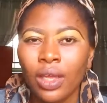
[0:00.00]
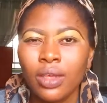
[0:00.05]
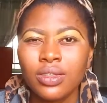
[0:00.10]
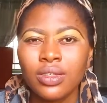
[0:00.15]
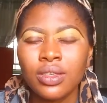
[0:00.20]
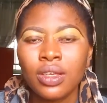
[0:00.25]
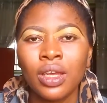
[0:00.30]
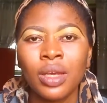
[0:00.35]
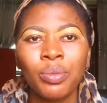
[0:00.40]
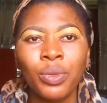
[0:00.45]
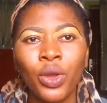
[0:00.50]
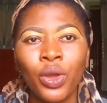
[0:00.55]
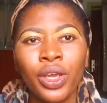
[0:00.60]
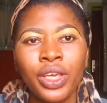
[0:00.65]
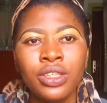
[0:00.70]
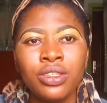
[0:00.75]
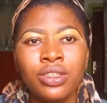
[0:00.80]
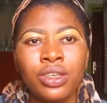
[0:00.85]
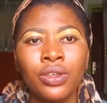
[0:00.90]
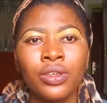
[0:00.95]
So I'm
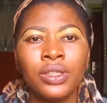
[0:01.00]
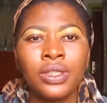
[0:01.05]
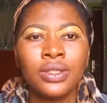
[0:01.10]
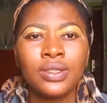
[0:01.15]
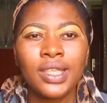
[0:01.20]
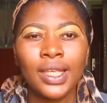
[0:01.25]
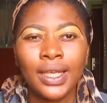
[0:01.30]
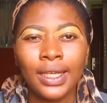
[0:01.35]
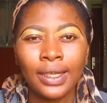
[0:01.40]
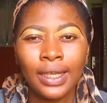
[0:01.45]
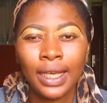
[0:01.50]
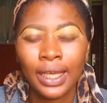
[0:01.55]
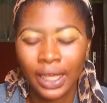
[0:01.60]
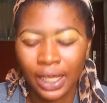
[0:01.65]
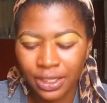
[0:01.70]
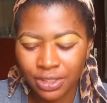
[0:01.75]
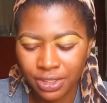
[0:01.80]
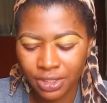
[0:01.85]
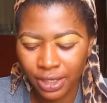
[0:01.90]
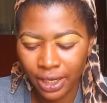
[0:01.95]
going to use a
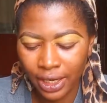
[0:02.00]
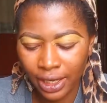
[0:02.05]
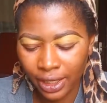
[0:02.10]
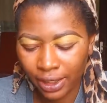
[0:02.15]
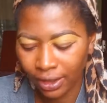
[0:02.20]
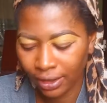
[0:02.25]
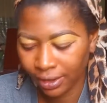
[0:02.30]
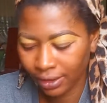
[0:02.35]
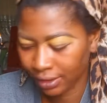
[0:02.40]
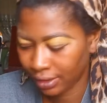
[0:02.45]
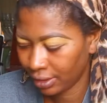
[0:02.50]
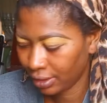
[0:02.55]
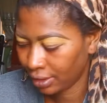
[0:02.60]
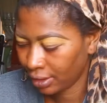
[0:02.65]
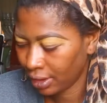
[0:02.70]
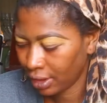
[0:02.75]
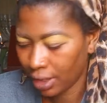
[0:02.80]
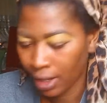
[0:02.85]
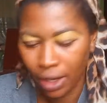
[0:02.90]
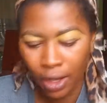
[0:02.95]
darker shade
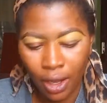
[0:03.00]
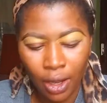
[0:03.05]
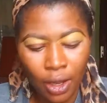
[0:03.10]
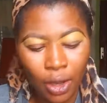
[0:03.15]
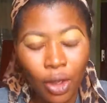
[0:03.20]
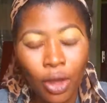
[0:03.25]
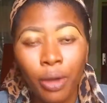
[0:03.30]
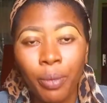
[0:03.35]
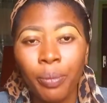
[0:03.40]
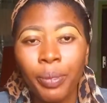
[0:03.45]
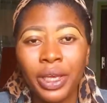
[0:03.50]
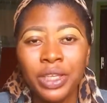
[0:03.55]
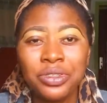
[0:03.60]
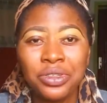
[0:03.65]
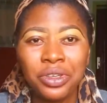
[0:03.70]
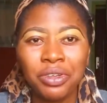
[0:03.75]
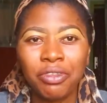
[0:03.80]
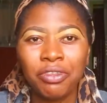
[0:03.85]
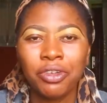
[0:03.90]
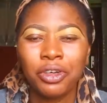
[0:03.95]
compared
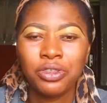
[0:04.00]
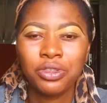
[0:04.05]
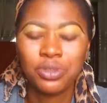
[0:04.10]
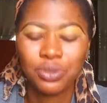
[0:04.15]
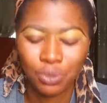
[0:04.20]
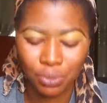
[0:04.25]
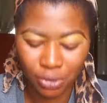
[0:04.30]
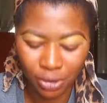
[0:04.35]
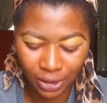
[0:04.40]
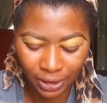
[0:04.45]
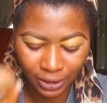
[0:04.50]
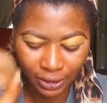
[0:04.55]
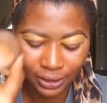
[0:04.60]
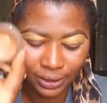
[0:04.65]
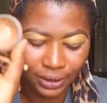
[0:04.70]
to the first one.